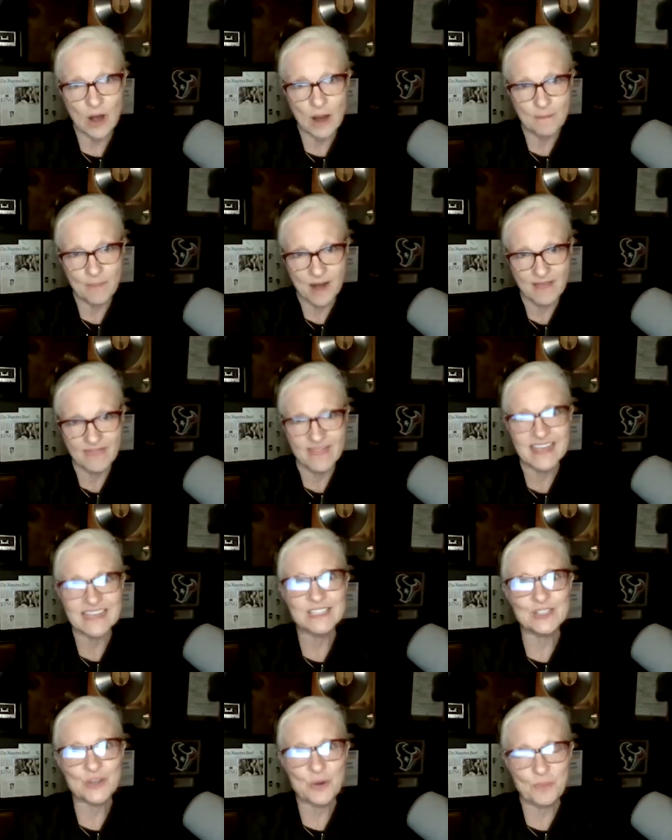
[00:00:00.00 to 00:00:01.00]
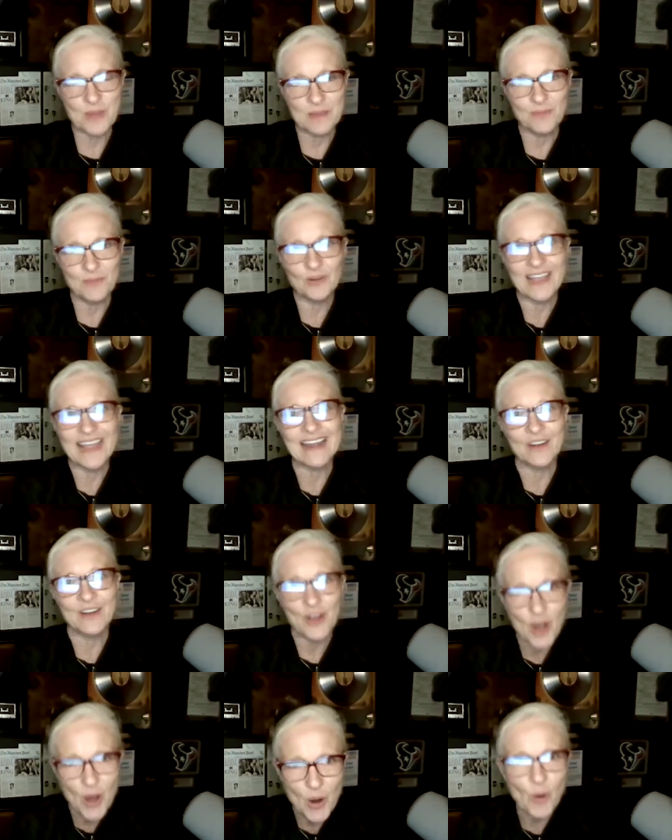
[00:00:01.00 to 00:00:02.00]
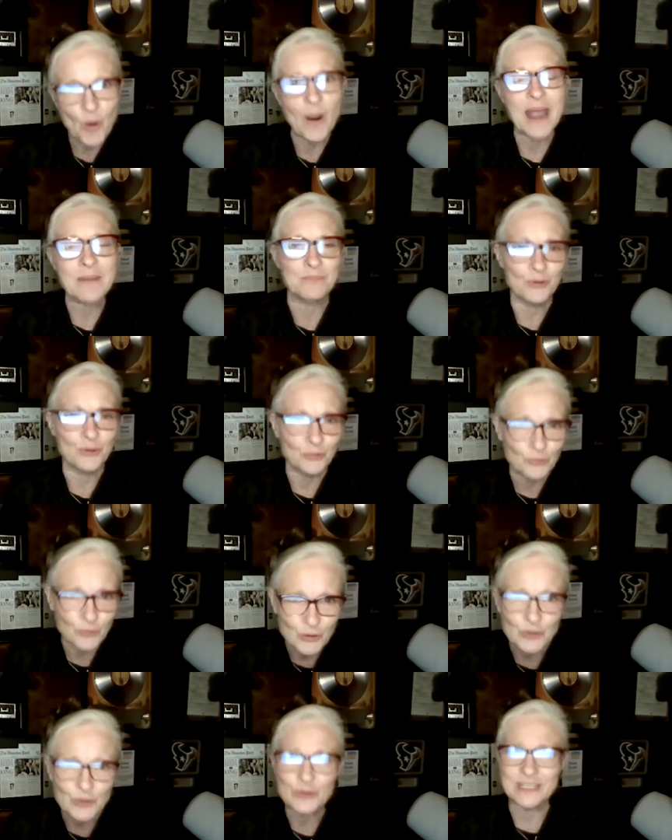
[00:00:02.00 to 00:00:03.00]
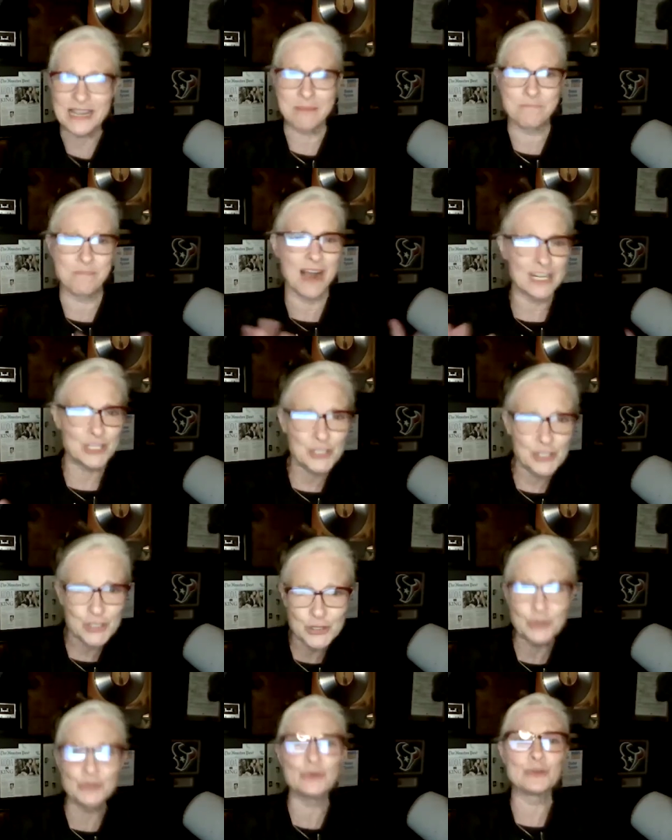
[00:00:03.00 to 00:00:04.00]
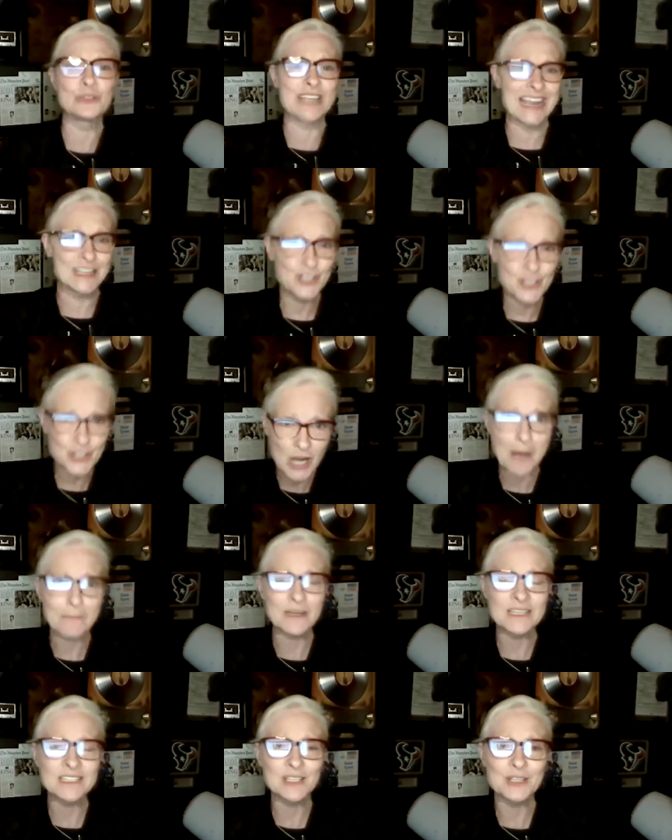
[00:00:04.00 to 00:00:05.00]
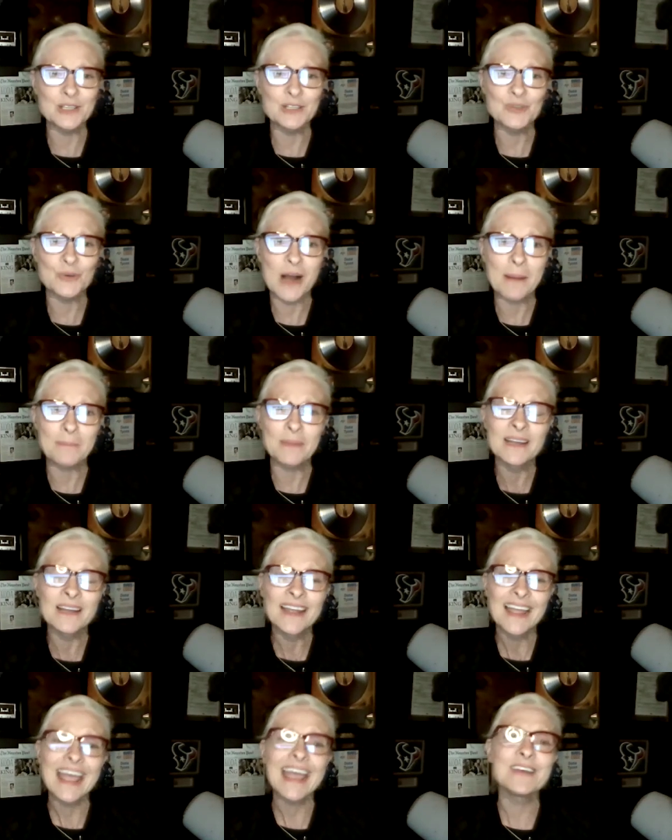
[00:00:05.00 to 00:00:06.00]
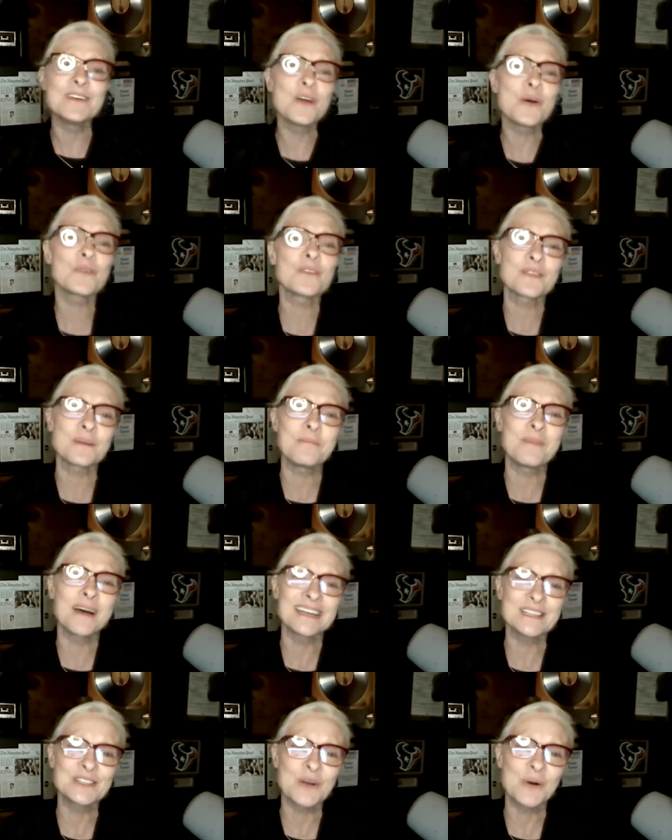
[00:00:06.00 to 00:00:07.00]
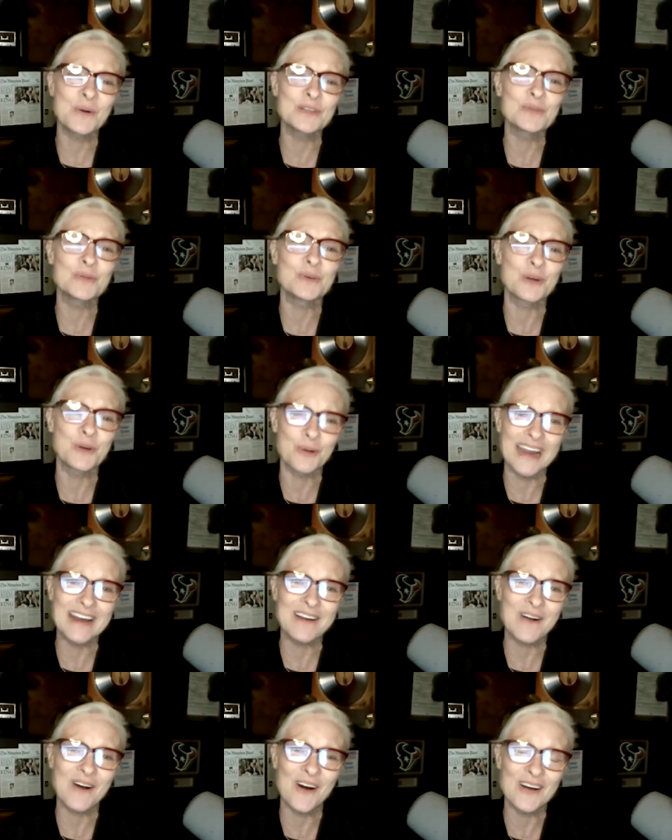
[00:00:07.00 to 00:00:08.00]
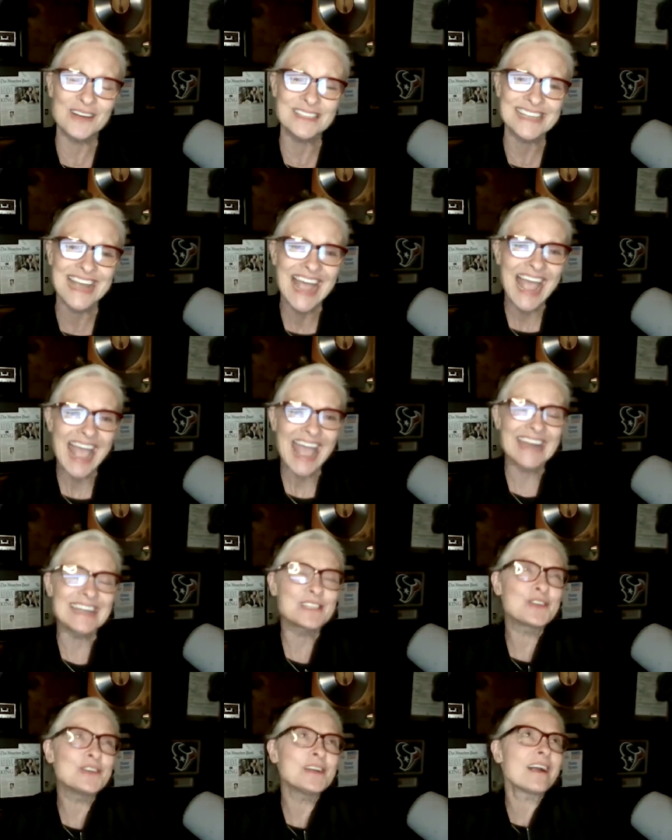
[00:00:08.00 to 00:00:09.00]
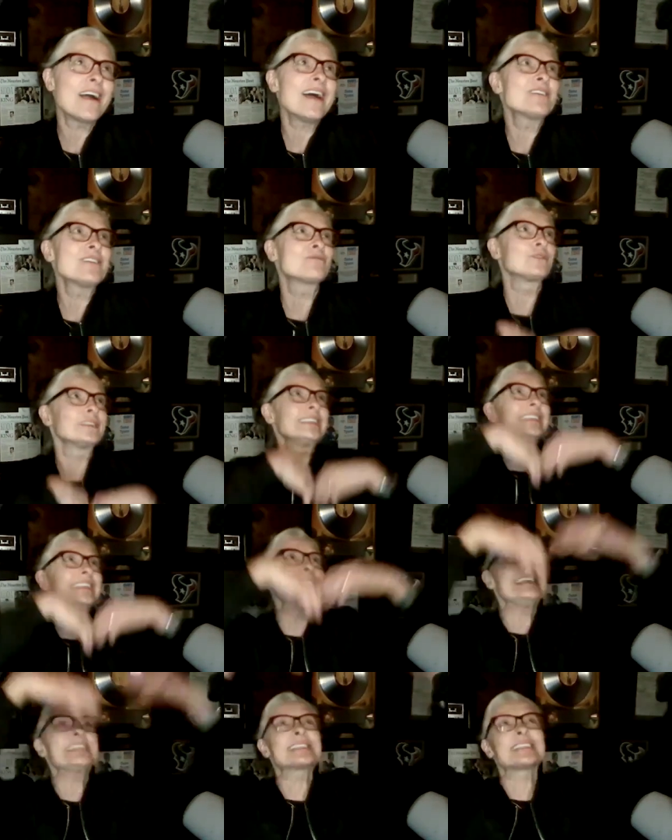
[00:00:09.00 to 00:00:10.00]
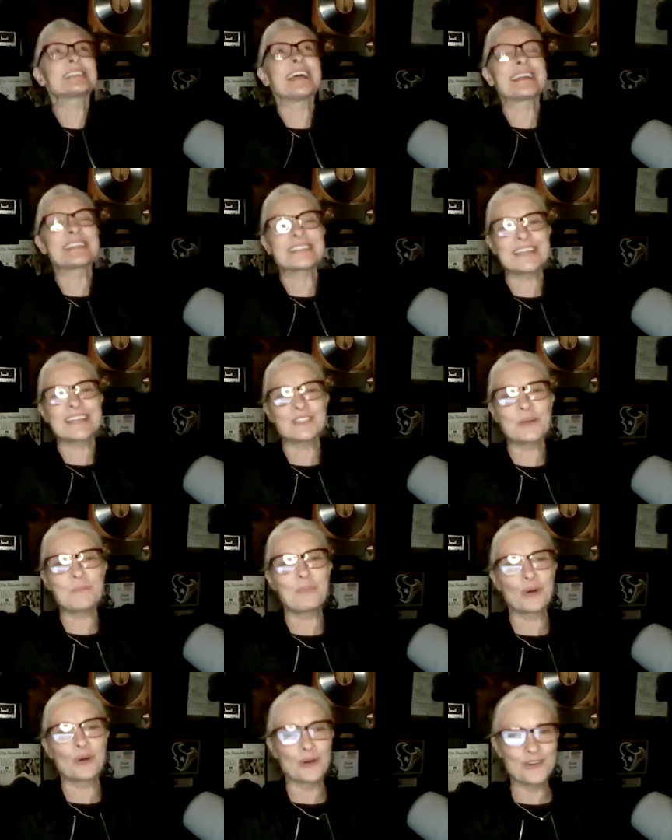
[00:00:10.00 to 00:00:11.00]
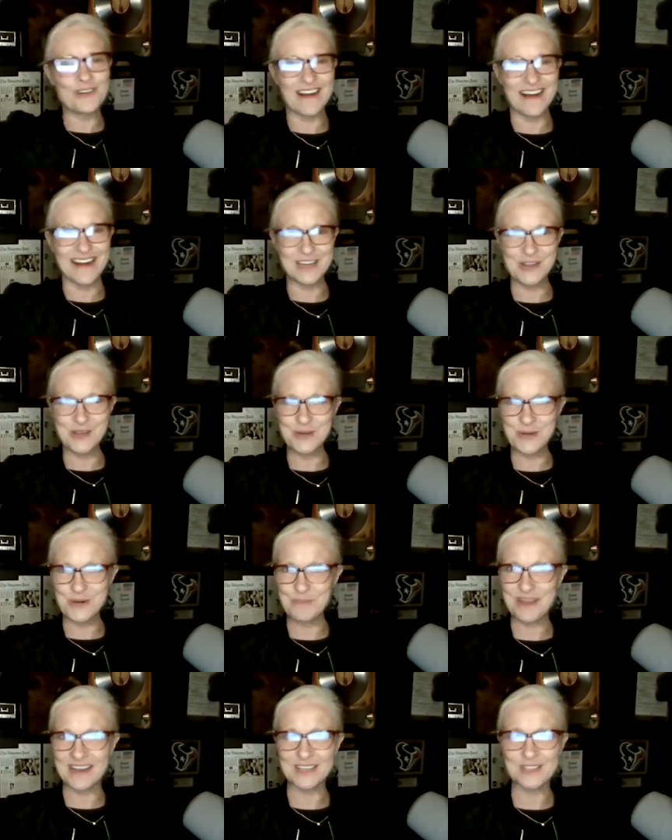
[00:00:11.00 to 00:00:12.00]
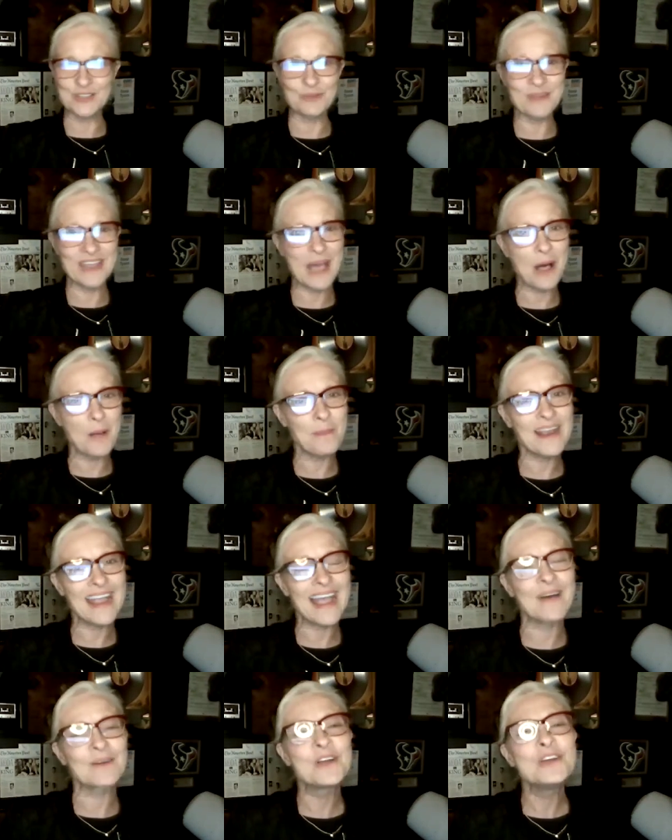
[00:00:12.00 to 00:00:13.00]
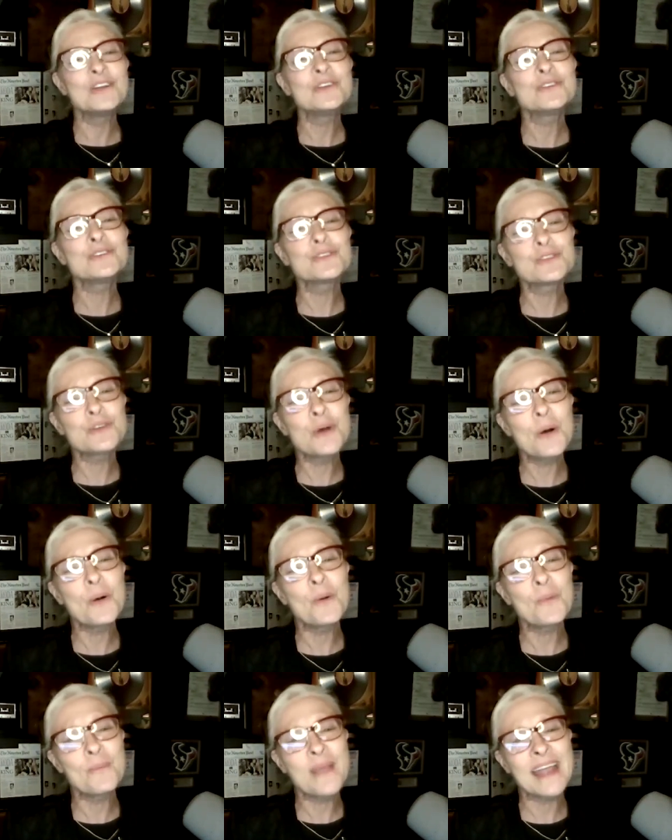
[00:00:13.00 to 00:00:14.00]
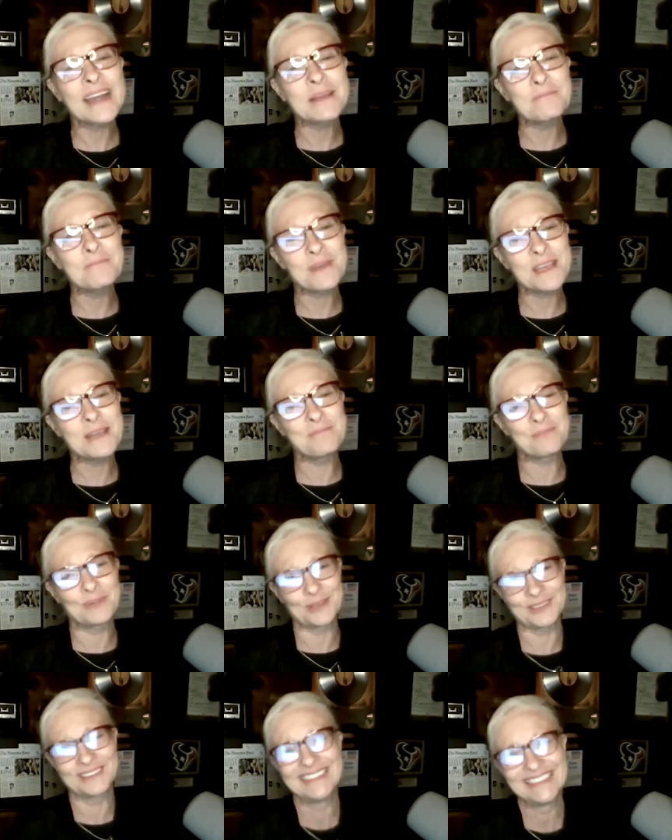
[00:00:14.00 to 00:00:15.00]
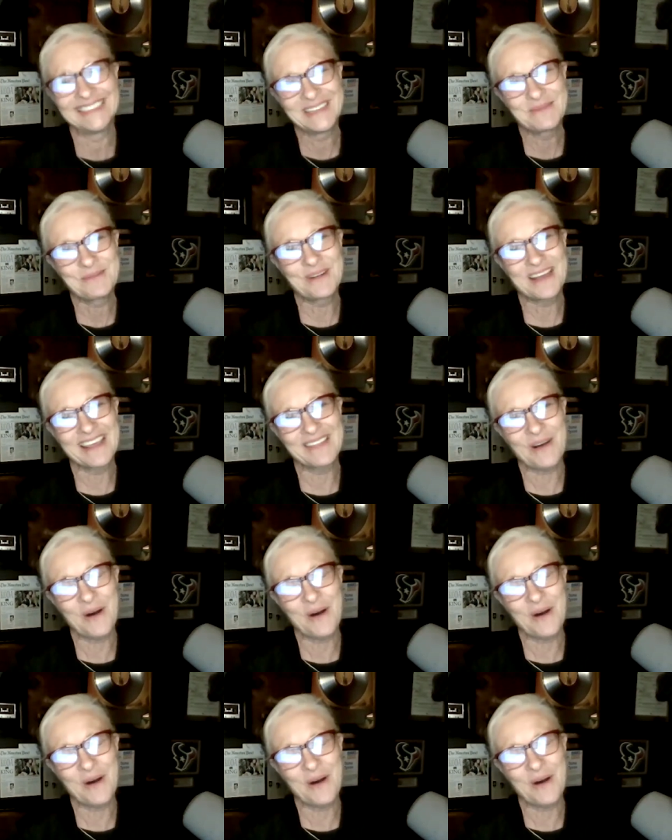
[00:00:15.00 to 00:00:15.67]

up on this so people can go and peruse and buy shoes and shop until you drop and know that the money's going to a great cause. And it's going to kind of release like such a burden on you because you'll be helping out so many people with